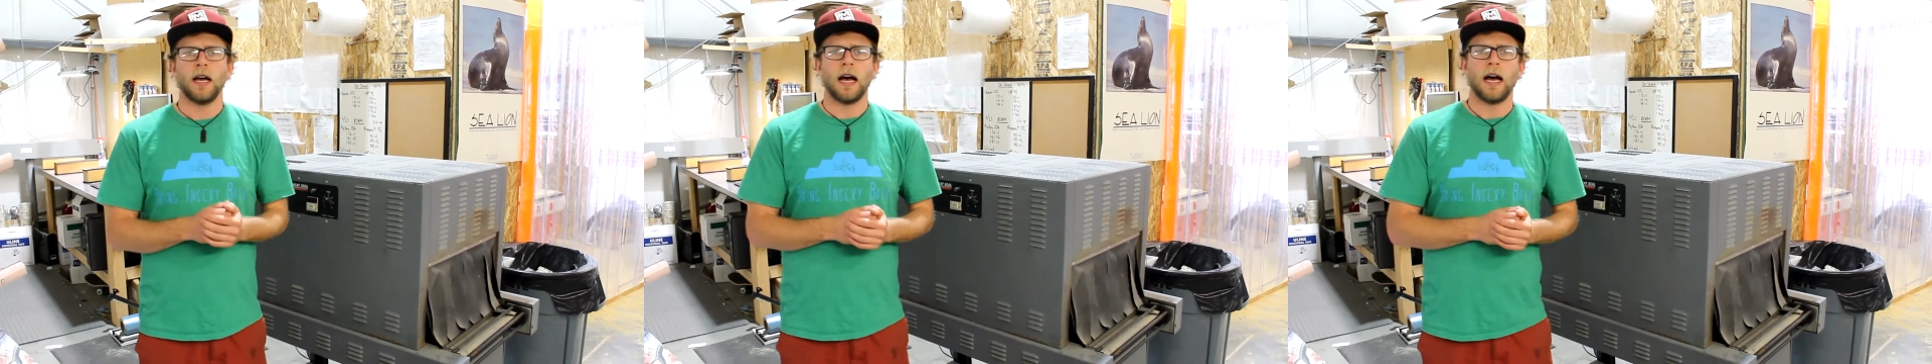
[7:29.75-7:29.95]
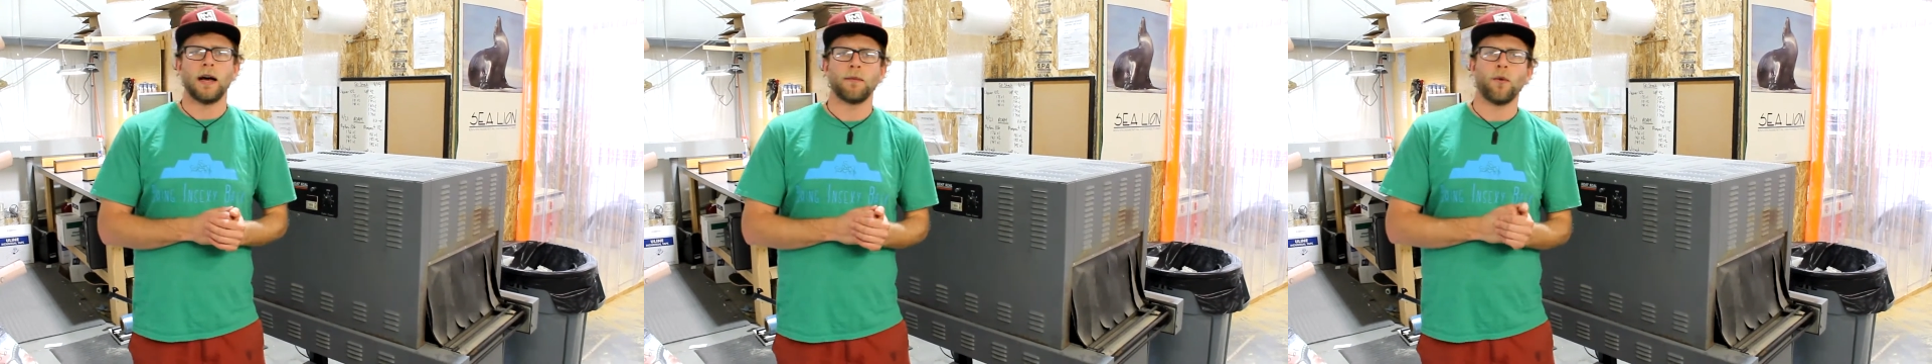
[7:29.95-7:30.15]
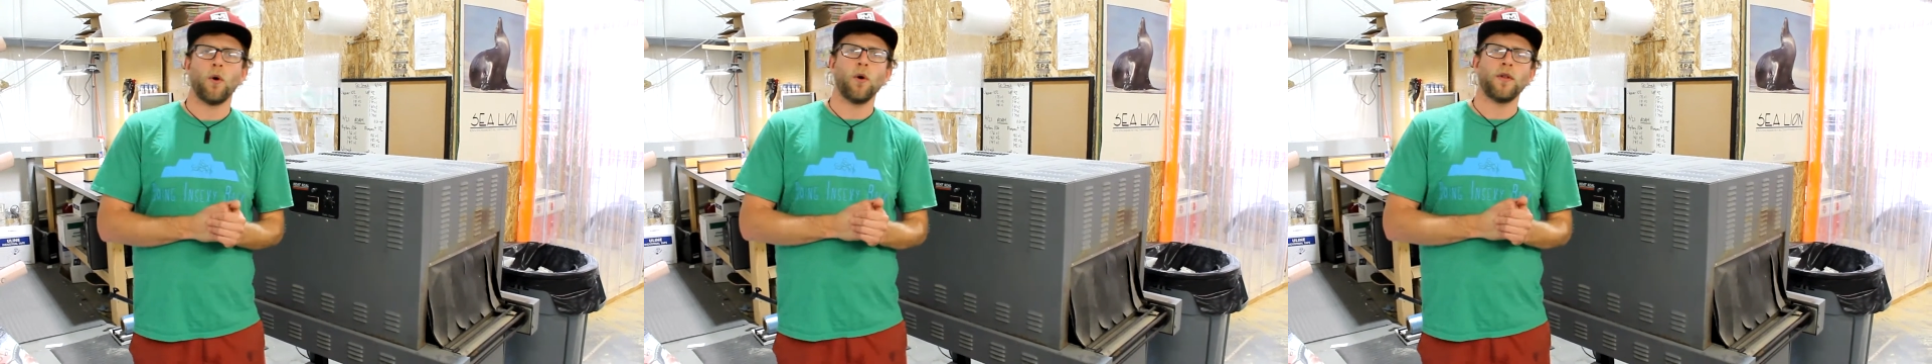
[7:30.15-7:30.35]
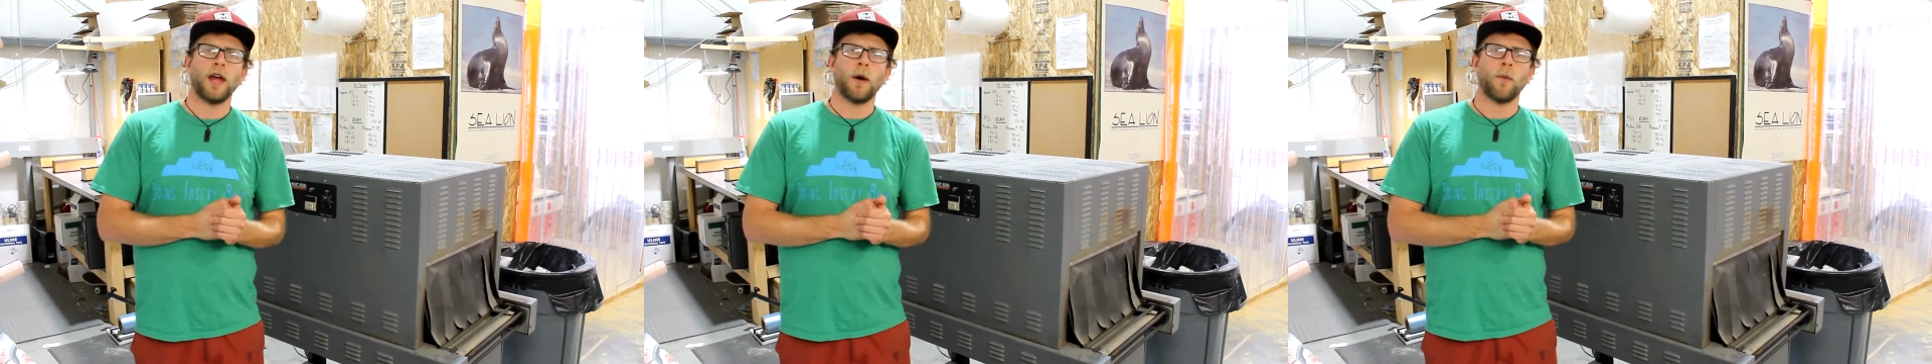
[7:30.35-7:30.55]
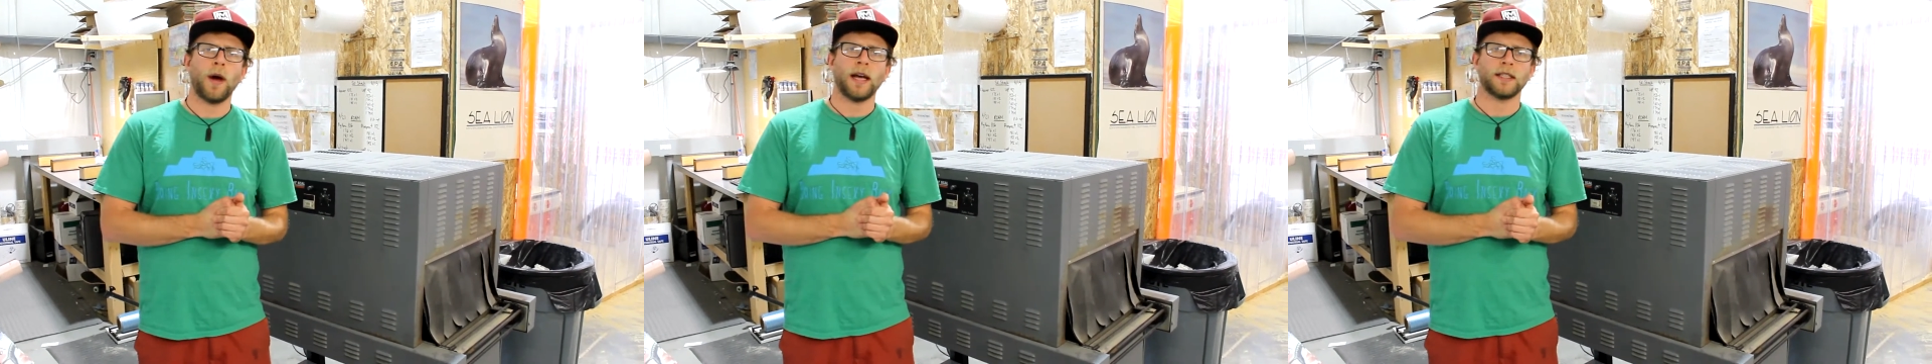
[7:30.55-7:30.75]
all
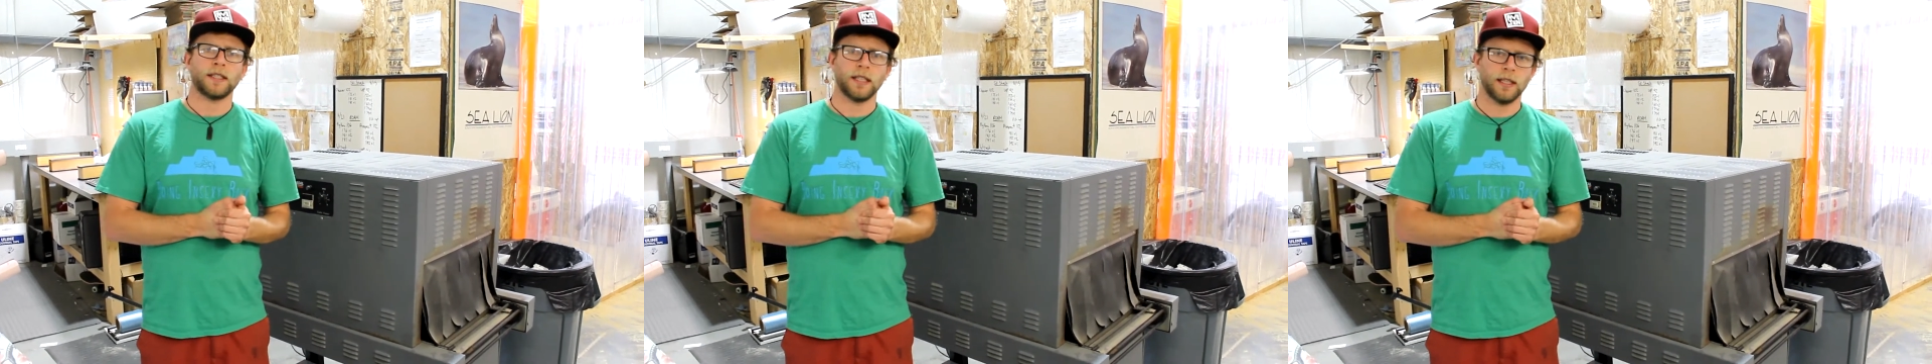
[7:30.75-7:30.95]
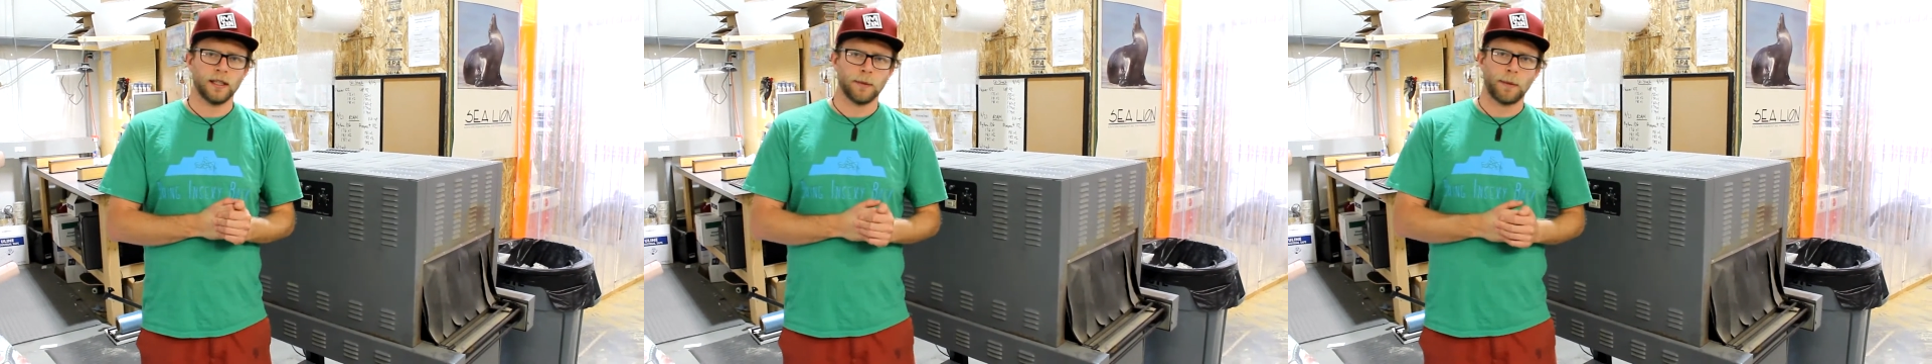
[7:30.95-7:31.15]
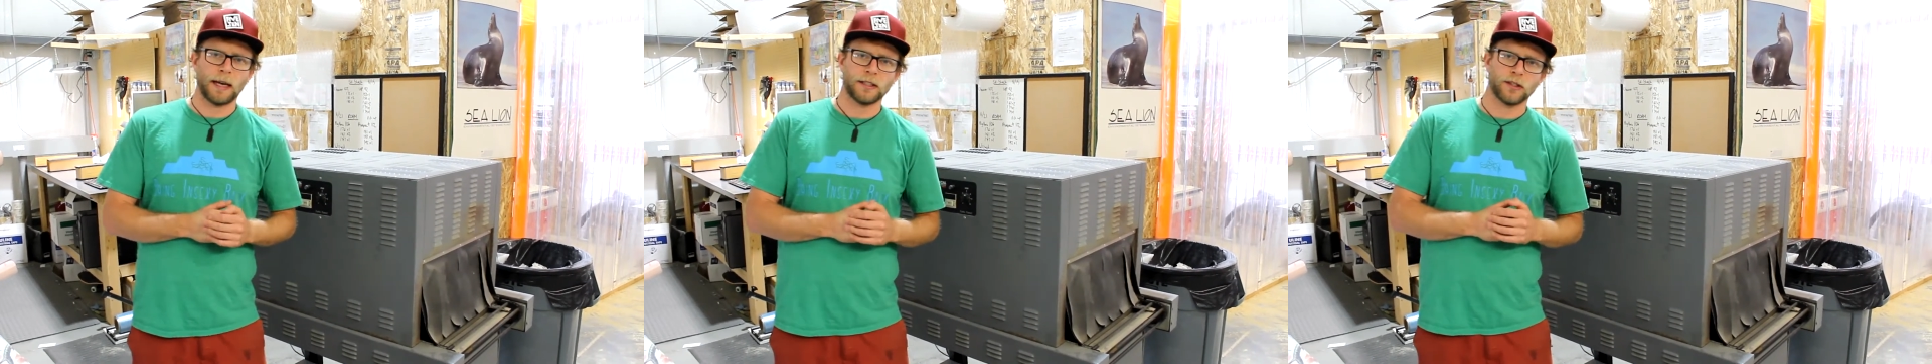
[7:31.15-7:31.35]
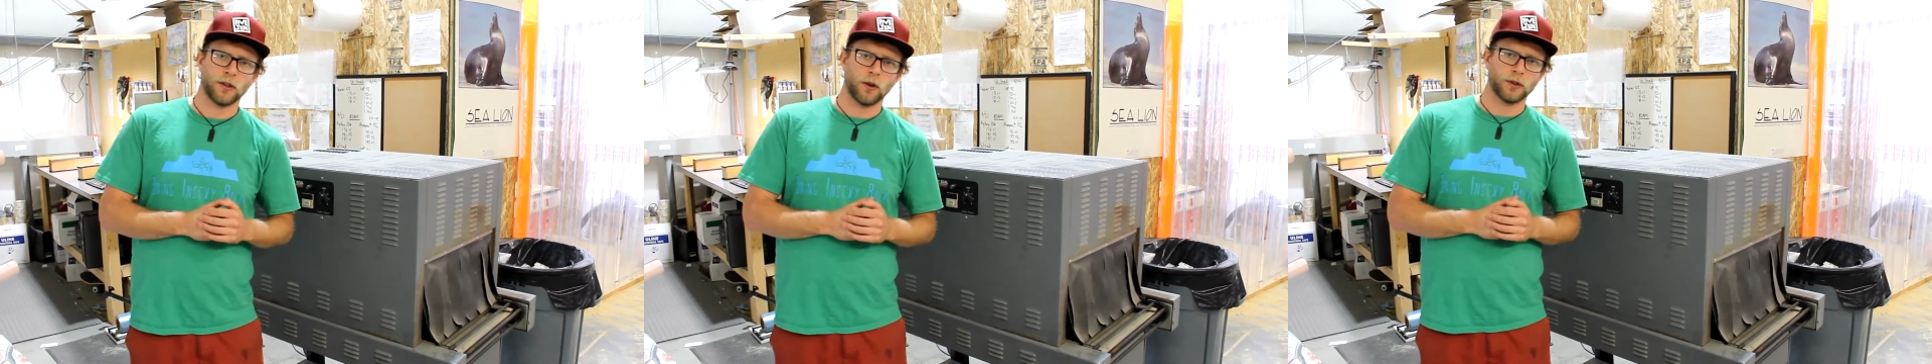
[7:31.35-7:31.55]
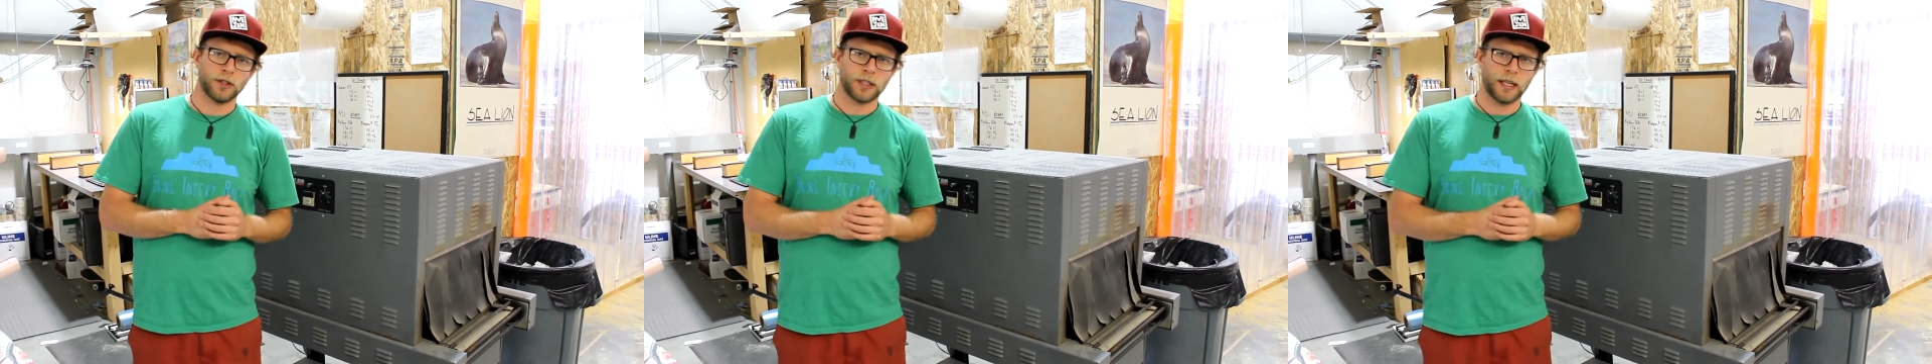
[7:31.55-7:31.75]
that wax in the base of
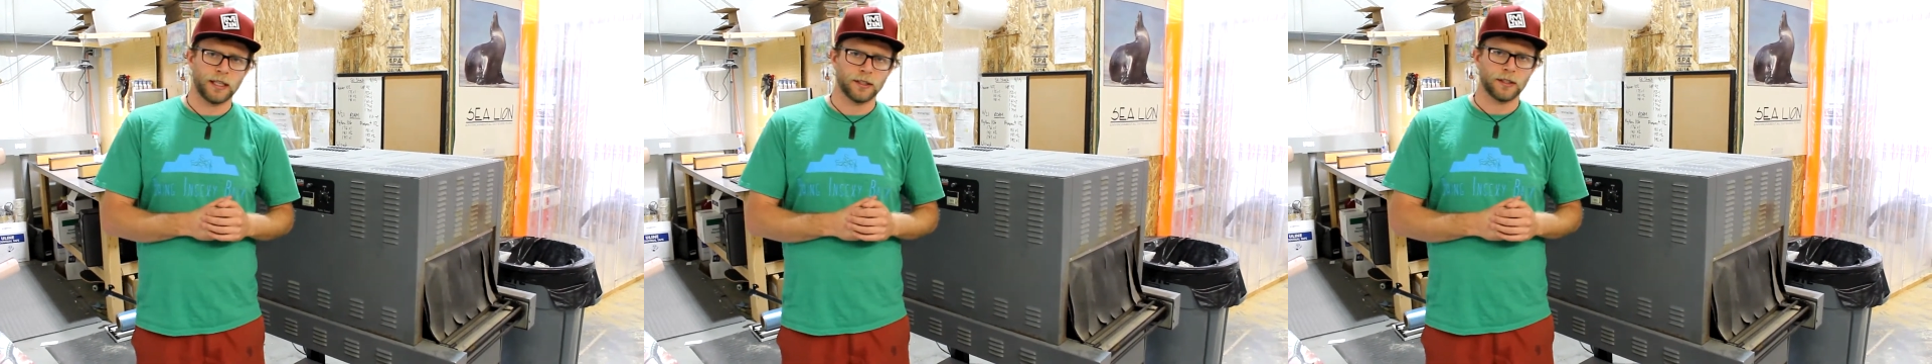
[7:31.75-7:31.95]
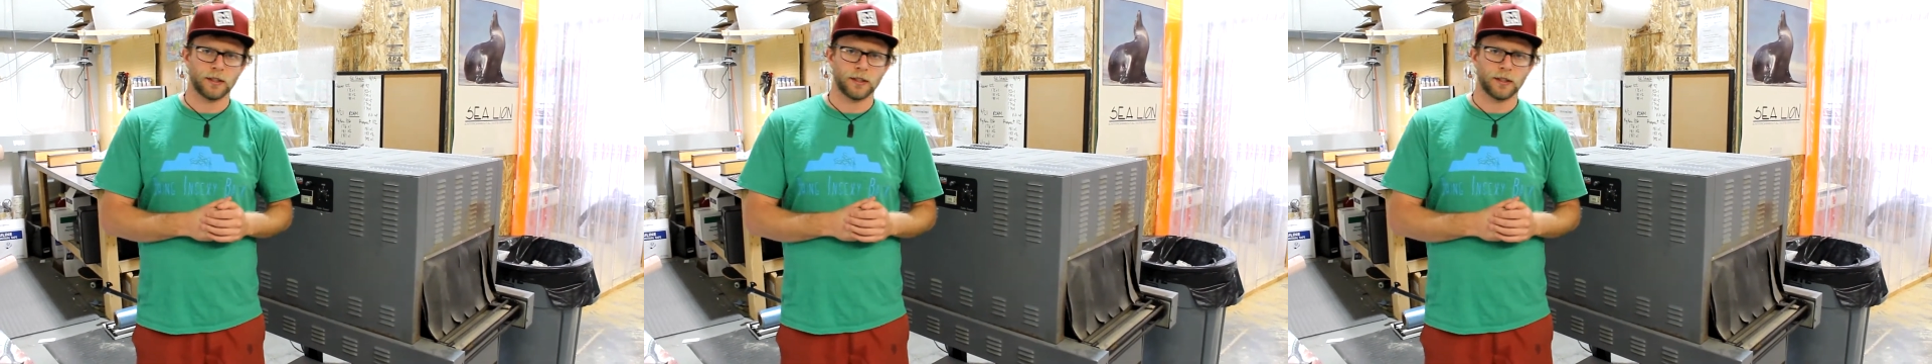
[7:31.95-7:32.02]
those skis,